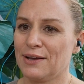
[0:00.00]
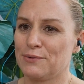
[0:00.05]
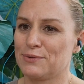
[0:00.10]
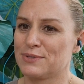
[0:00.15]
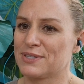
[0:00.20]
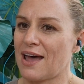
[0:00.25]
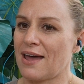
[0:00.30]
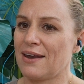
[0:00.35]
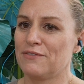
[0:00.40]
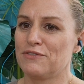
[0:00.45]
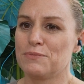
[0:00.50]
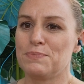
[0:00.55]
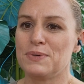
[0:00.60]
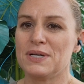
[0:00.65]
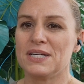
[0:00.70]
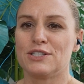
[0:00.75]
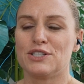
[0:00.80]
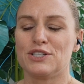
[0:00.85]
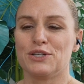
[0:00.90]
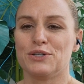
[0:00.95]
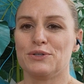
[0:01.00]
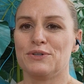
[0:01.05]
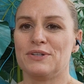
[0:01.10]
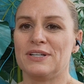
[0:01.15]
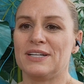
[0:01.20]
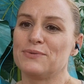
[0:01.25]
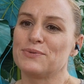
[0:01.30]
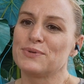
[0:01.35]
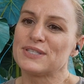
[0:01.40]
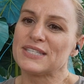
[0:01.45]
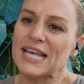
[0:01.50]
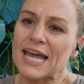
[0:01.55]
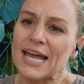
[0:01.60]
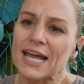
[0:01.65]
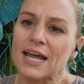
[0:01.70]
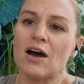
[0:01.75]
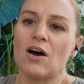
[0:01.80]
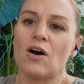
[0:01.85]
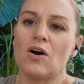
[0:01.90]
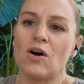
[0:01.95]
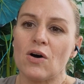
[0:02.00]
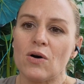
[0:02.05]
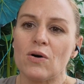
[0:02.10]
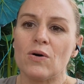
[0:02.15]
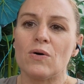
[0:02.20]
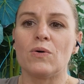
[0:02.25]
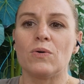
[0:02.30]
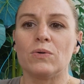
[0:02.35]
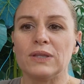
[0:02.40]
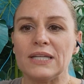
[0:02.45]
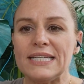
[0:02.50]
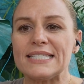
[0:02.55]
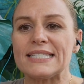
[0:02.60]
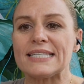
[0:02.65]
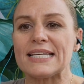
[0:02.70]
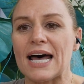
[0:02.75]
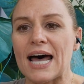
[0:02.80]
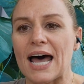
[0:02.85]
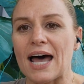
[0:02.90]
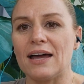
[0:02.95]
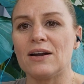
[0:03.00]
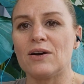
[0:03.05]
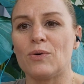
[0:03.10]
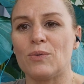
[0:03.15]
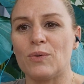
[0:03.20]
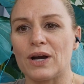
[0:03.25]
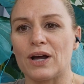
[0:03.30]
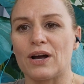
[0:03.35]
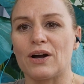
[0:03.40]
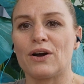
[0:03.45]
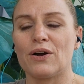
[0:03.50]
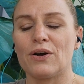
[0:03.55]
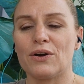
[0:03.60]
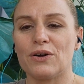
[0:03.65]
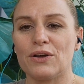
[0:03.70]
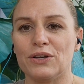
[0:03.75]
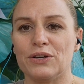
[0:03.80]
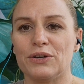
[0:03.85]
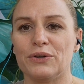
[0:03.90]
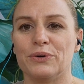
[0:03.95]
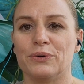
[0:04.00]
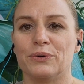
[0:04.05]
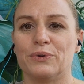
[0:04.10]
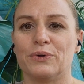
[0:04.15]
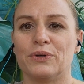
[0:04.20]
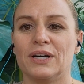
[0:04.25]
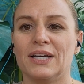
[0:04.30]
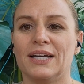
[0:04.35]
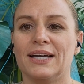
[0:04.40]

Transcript: kind of a big dude. And he was like, oh, Lisa, I don't want to hurt you.